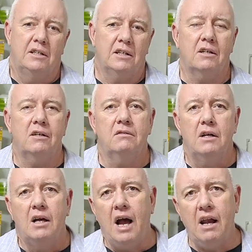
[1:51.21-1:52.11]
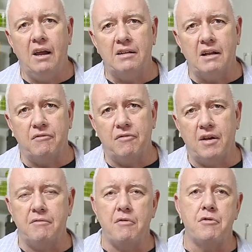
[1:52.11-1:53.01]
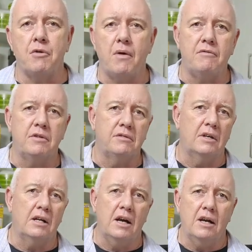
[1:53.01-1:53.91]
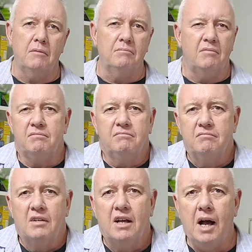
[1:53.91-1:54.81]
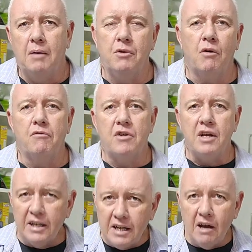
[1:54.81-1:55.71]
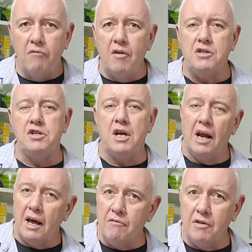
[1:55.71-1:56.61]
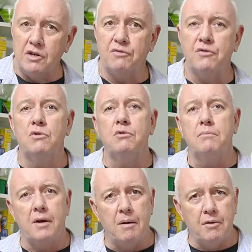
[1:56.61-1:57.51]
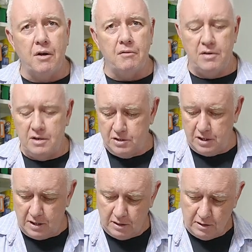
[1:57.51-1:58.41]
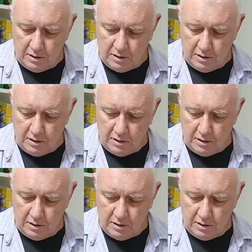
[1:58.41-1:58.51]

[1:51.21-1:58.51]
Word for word: you know, I like that flavour through everything and I'm I'm not really a veggie. I like veg food, but I'm not a veggie.